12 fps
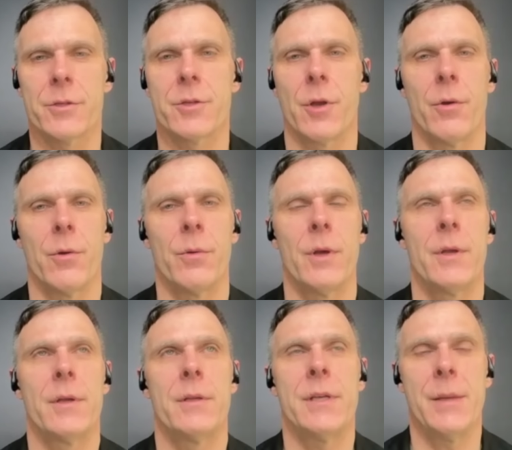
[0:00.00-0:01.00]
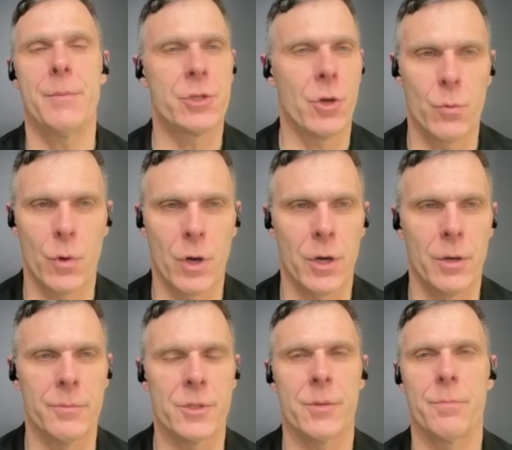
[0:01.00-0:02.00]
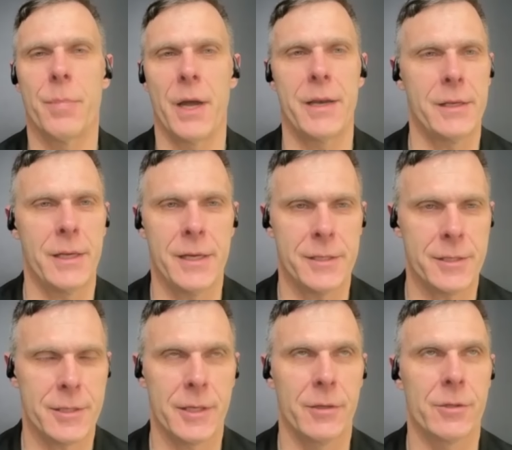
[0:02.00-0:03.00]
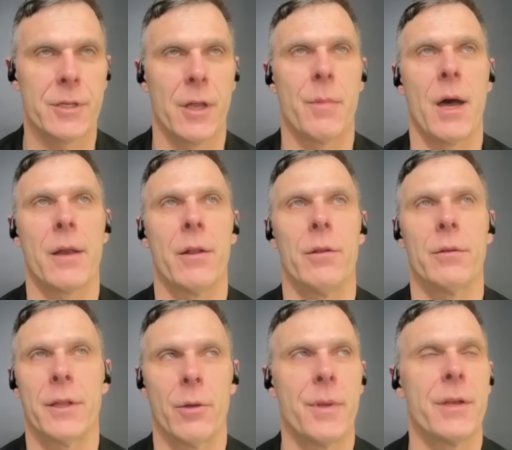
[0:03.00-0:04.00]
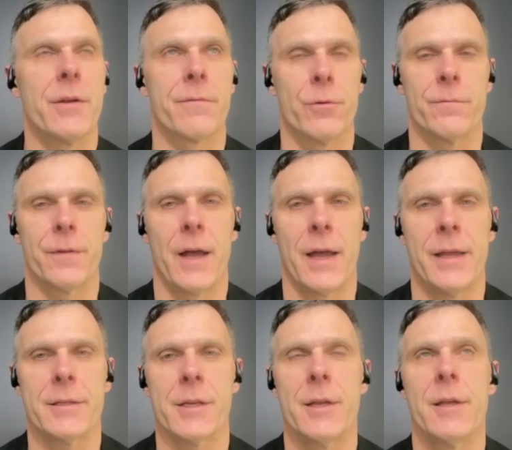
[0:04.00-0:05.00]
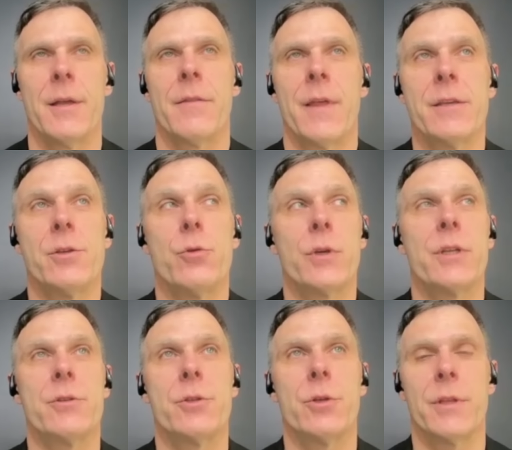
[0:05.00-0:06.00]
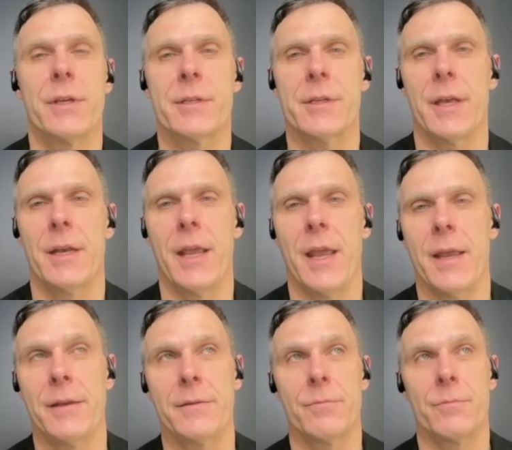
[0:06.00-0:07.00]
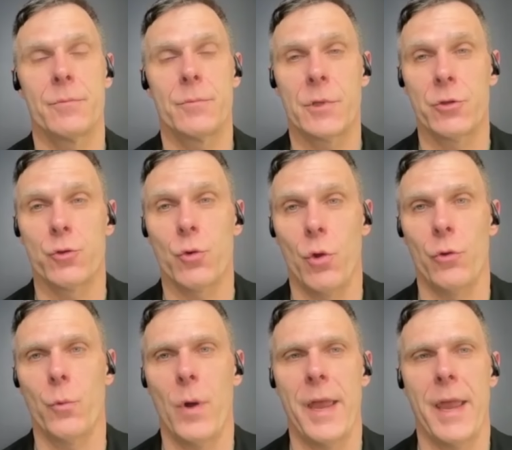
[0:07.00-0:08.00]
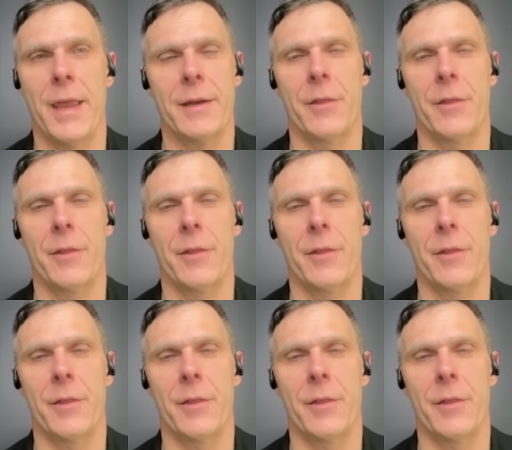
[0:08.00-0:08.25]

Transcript: So nematode worms, budding yeast, single-celled model, little bit in fruit flies, that you can do this in a controlled way.